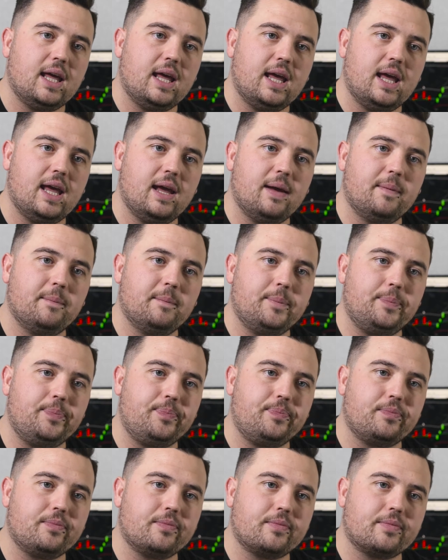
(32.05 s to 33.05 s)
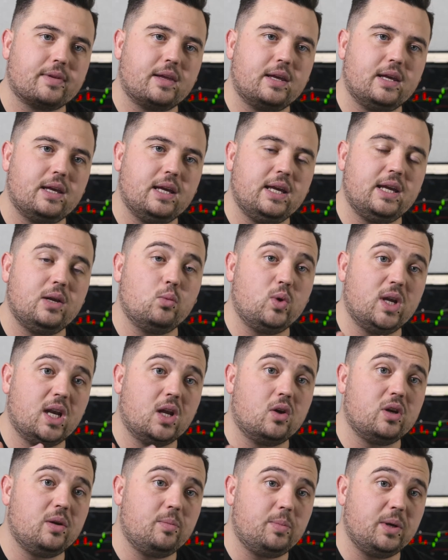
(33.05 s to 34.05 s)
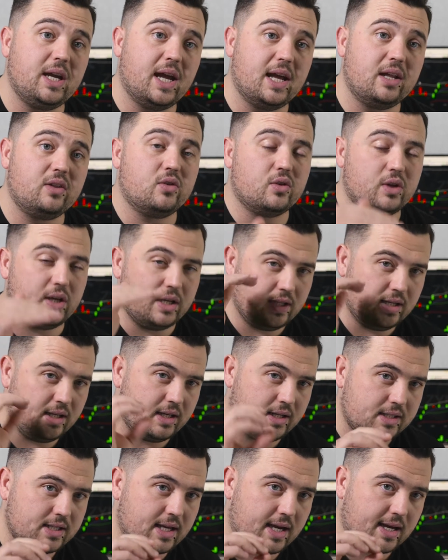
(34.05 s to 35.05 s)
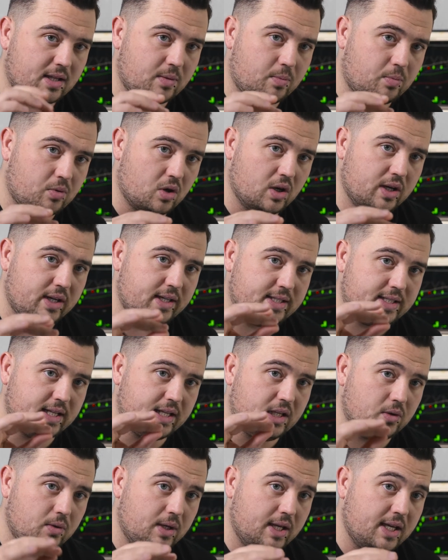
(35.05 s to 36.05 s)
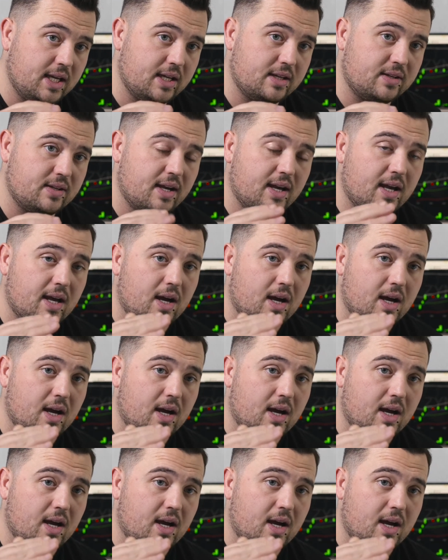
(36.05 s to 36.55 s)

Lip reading: It will only be entered in the exact price that you hit.